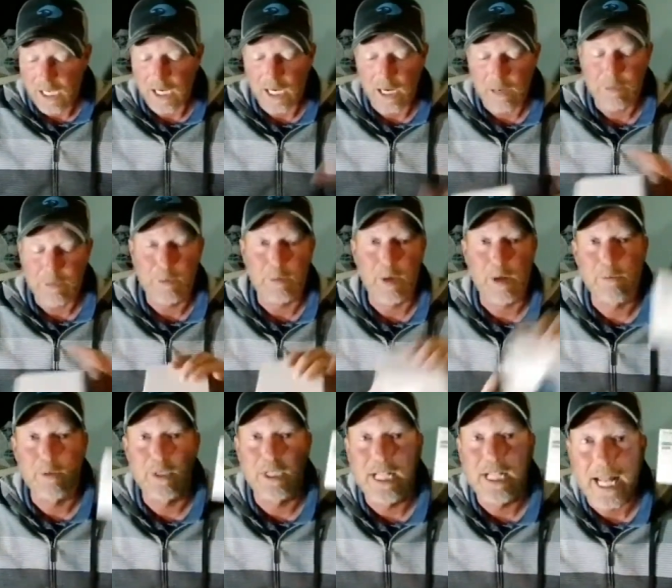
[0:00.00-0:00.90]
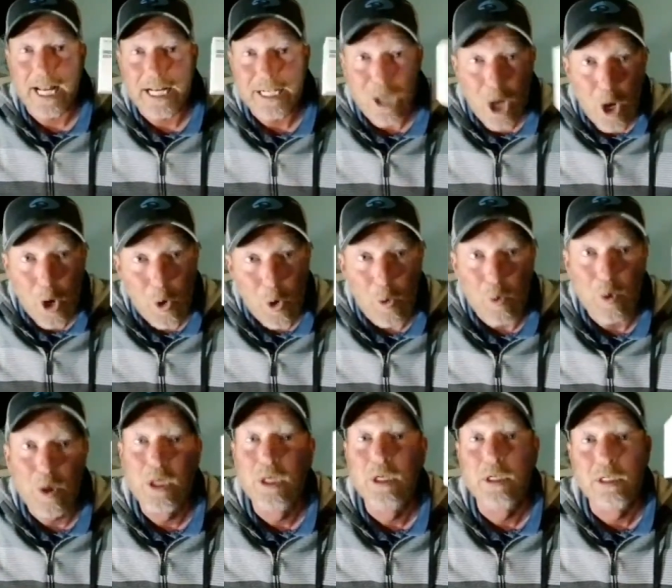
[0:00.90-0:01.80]
I'm gonna buy one that I know
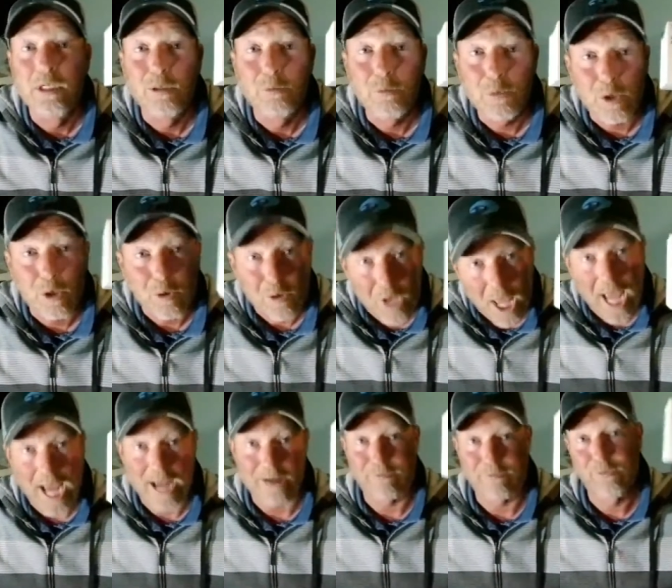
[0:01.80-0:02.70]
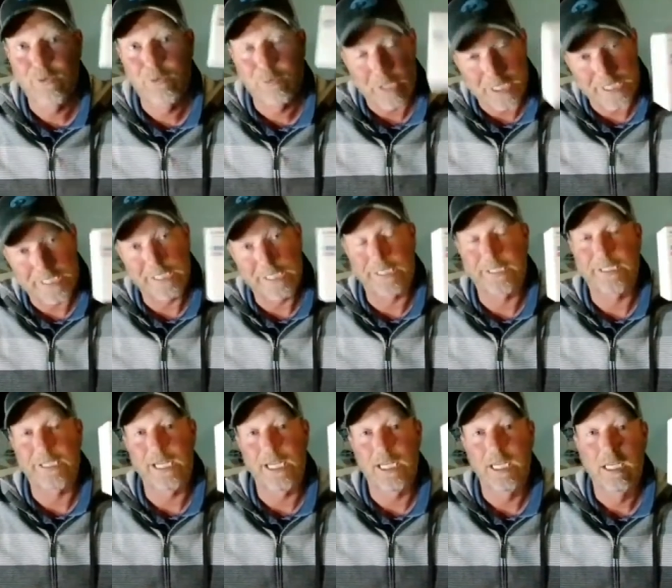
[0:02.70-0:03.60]
will go live
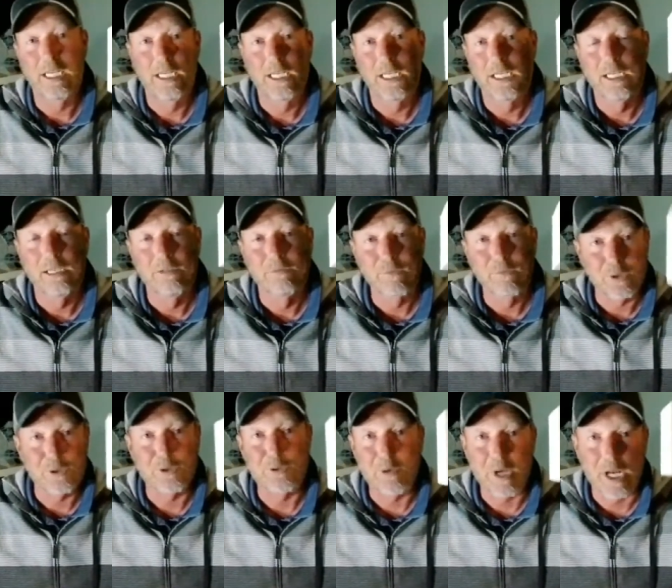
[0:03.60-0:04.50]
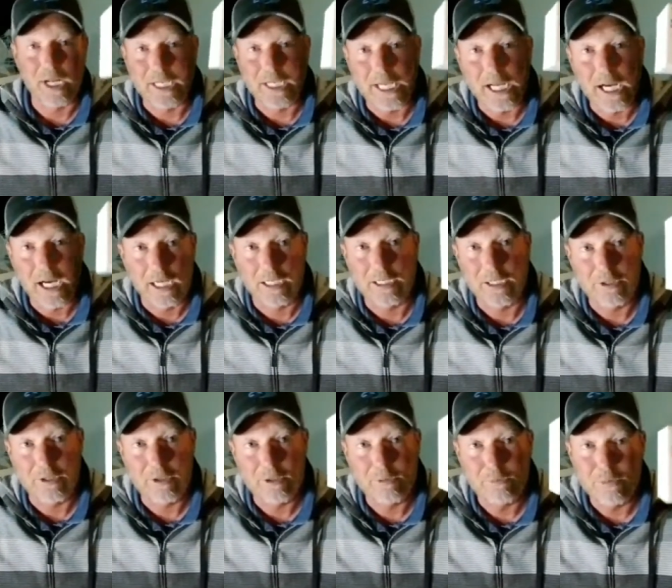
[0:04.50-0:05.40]
360 virtual reality on
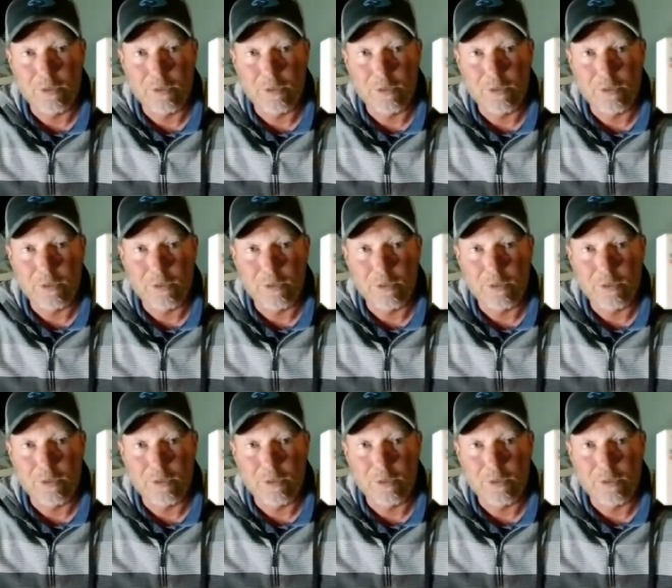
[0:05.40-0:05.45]
YouTube."